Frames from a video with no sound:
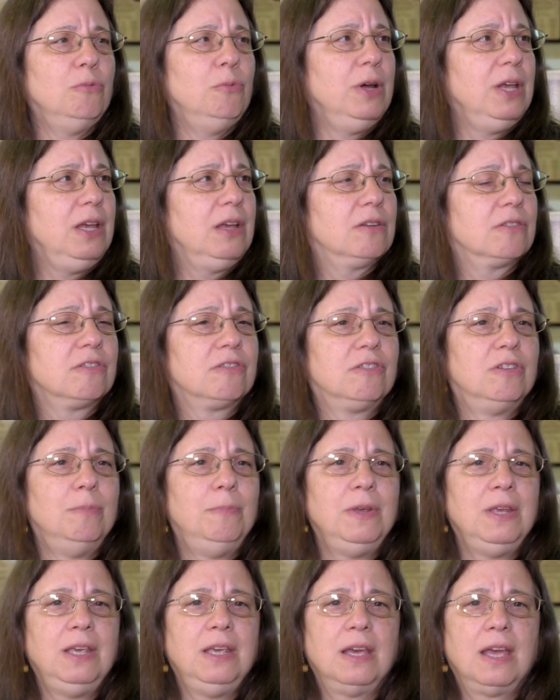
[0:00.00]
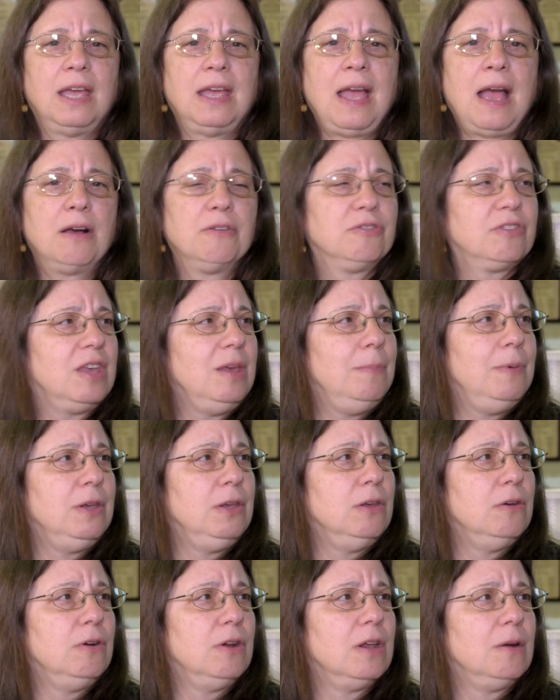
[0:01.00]
weeks to be a
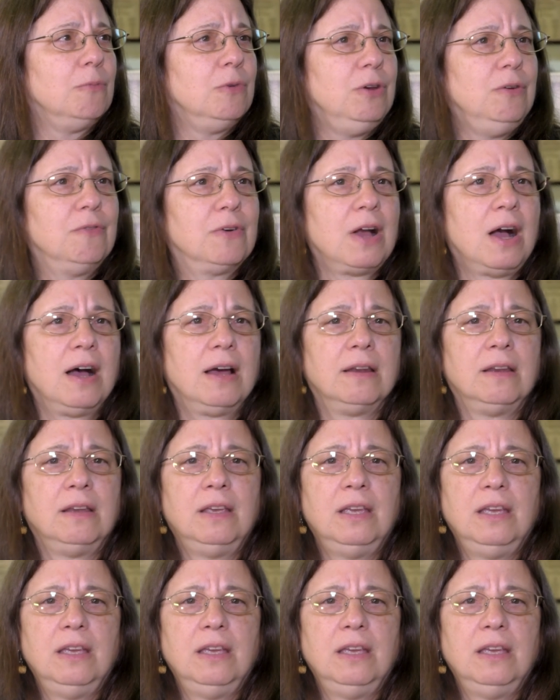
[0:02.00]
housekeeping unit when you've got,